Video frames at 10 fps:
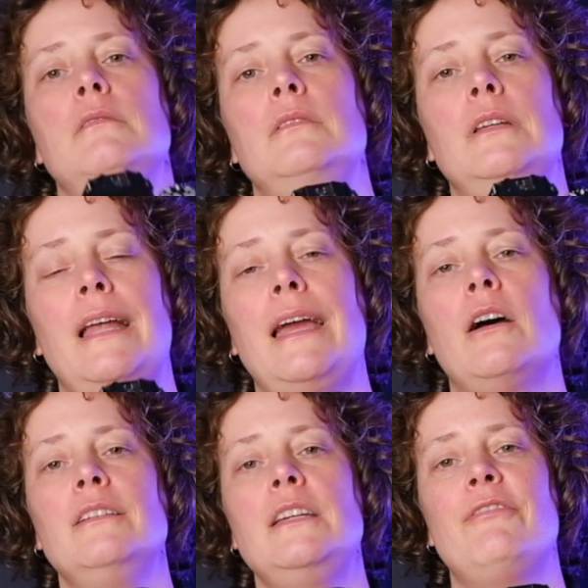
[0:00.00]

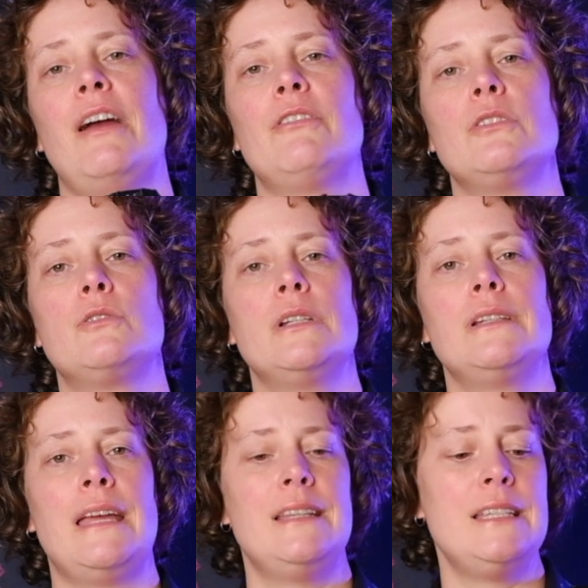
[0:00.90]
D500
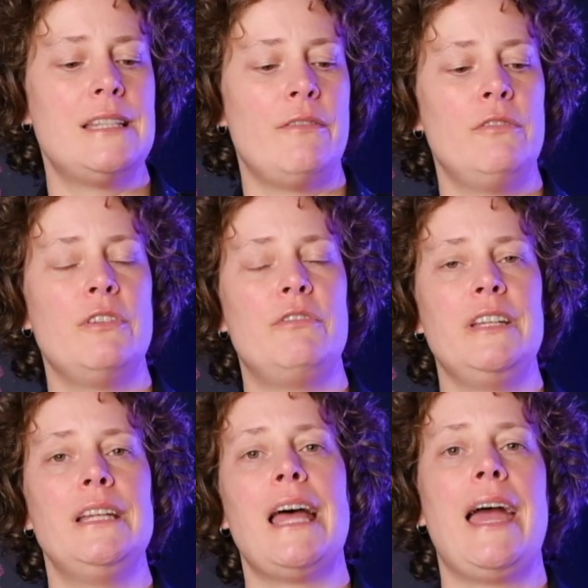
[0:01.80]
and
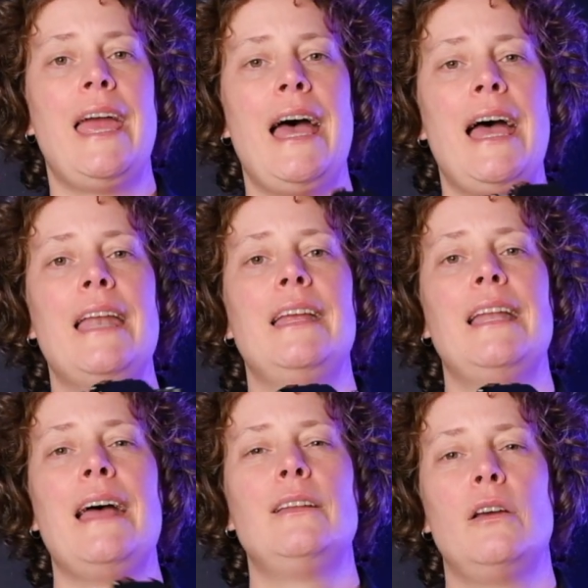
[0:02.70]
D750 that I had. It
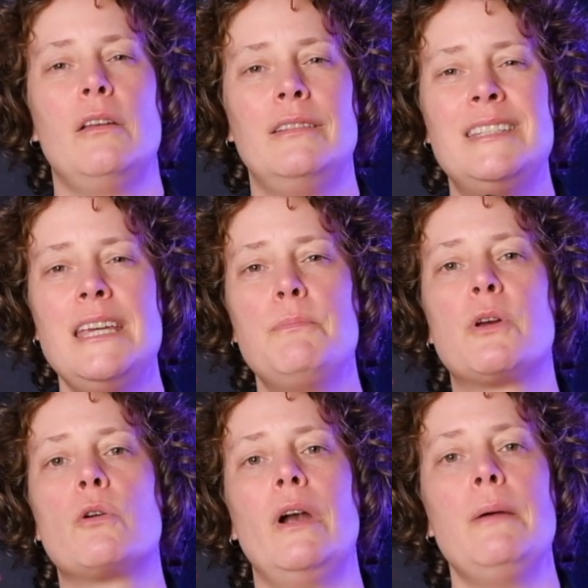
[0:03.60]
had a deep
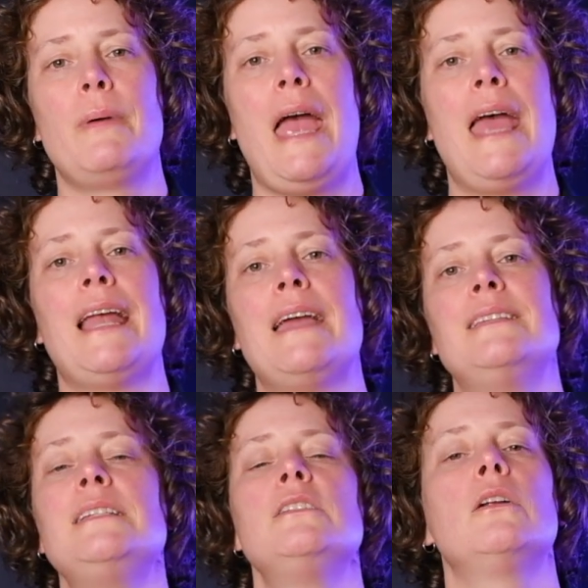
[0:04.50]
grip, and I
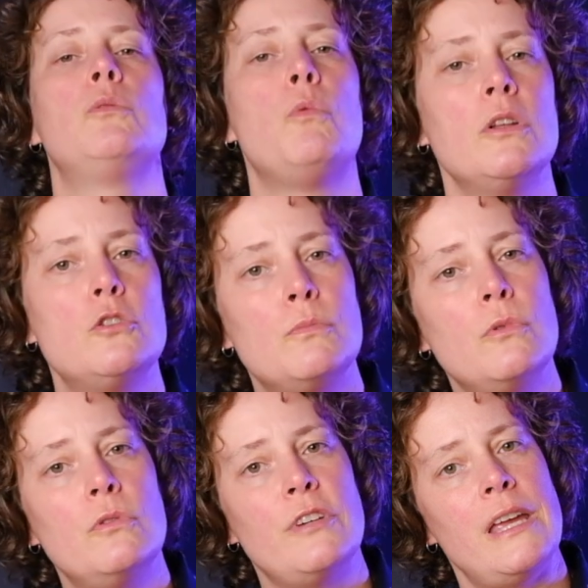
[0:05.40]
did not want to
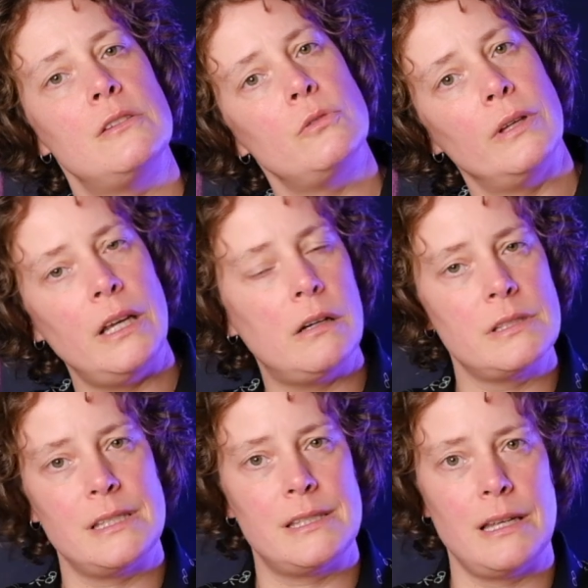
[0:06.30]
move into an
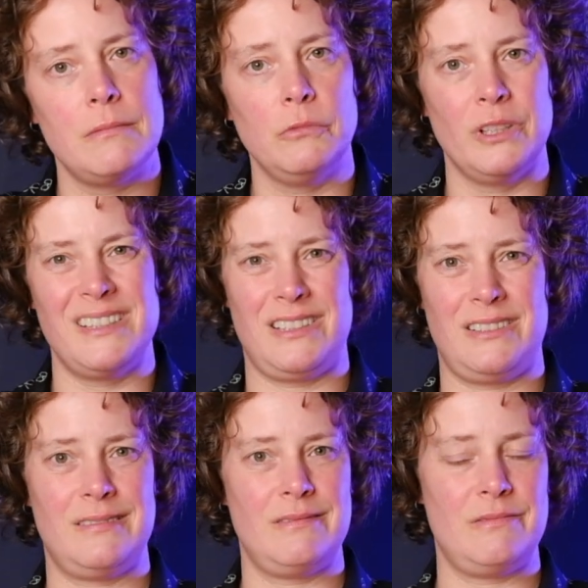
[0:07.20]
ecosystem with
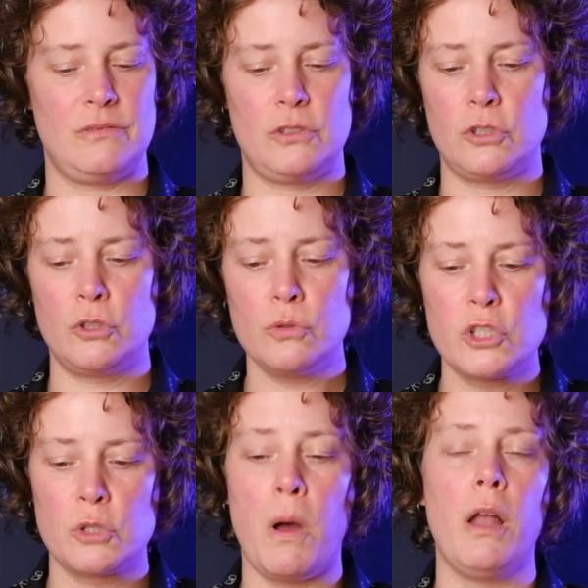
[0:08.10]
too
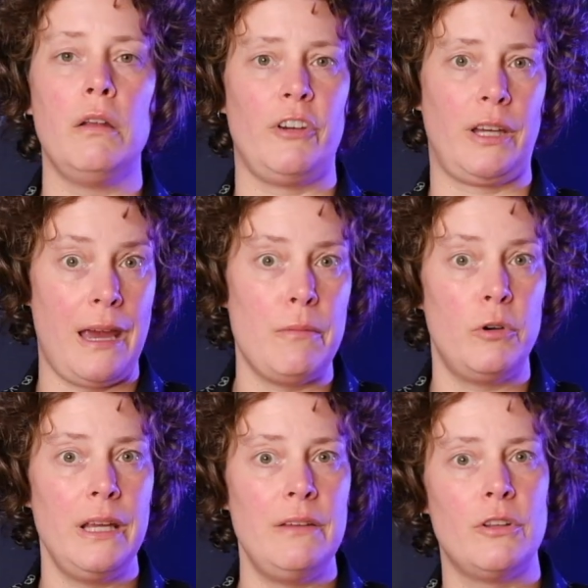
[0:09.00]
small of a
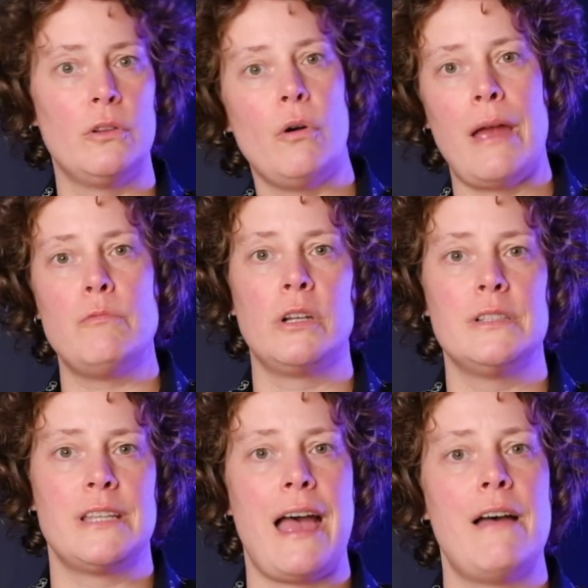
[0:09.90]
camera. Even though I
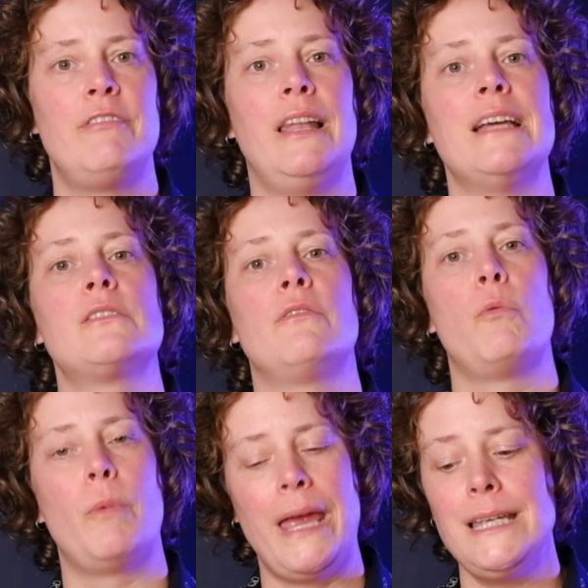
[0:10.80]
wanted to have less of a
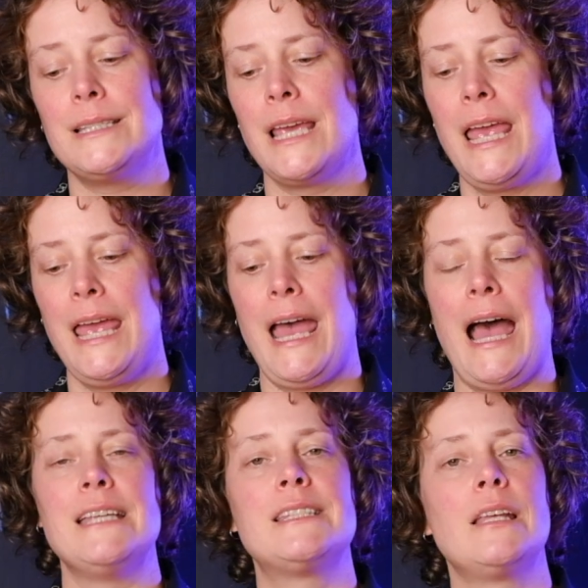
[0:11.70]
weight,
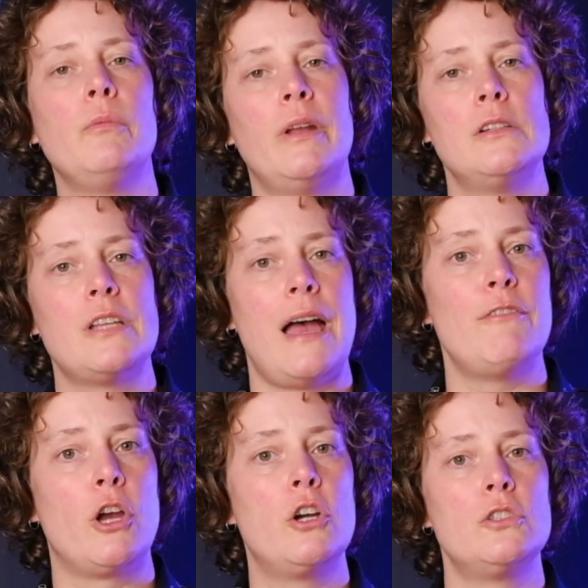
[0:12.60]
I still wanted to
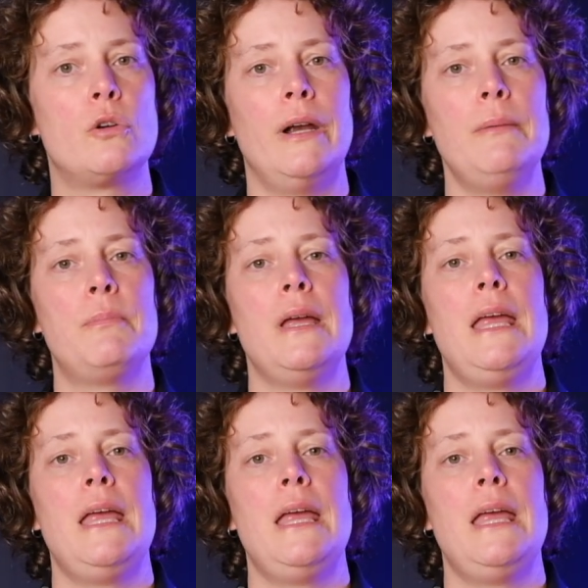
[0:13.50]
have a good grip.